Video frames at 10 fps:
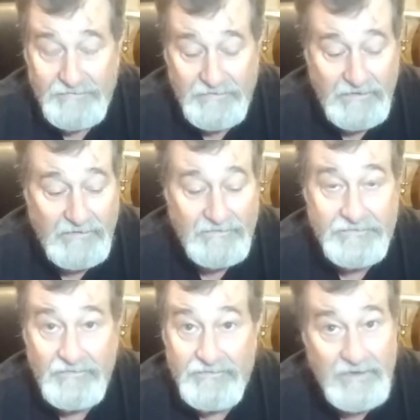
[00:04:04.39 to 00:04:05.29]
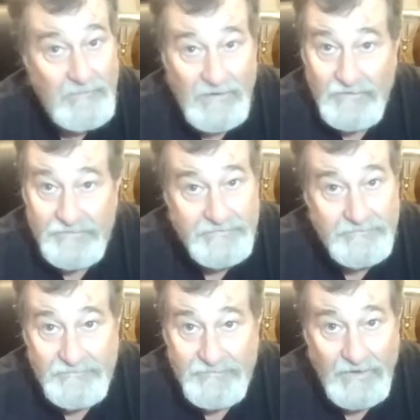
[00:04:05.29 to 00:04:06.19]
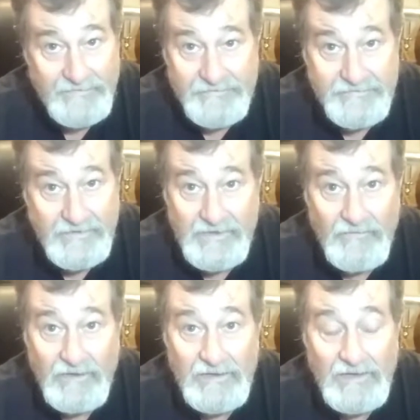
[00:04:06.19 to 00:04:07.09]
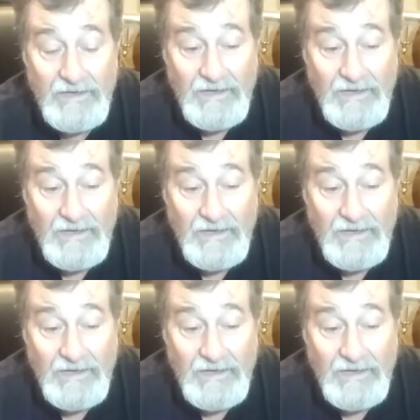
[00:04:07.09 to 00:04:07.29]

studios or demos places anyway.